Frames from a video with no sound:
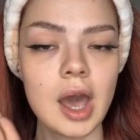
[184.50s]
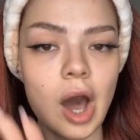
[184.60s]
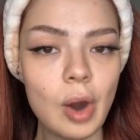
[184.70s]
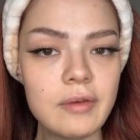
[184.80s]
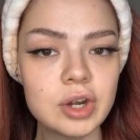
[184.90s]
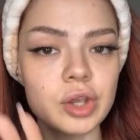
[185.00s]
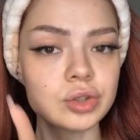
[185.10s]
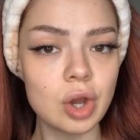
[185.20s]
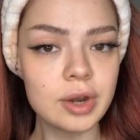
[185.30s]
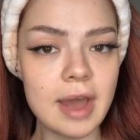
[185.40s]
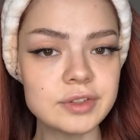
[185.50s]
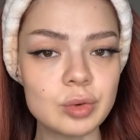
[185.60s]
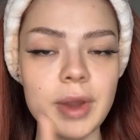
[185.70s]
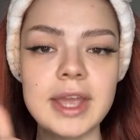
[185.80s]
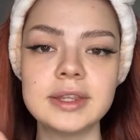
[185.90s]
face. However,
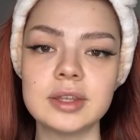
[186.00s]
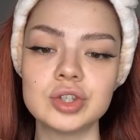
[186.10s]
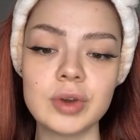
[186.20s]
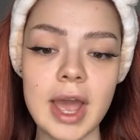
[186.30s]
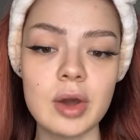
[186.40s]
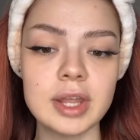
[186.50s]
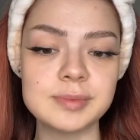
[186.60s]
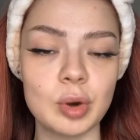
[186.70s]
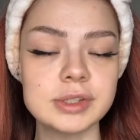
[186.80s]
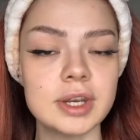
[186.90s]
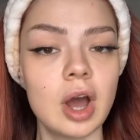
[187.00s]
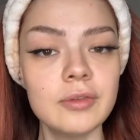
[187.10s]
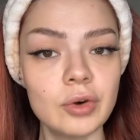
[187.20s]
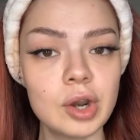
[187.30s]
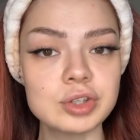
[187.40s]
you don't have to wait. The tryout
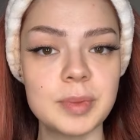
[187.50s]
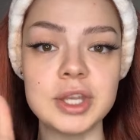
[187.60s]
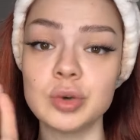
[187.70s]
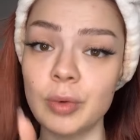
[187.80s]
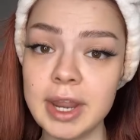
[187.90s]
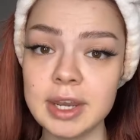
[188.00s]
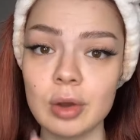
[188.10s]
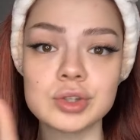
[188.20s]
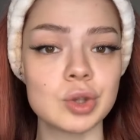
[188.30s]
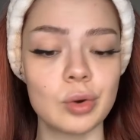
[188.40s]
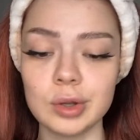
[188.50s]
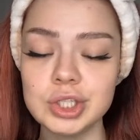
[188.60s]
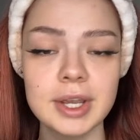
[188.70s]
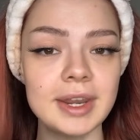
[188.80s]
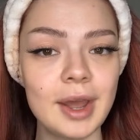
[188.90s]
is posted on Foreo's page right
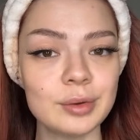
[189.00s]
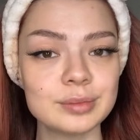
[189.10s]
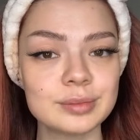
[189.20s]
now, so go and...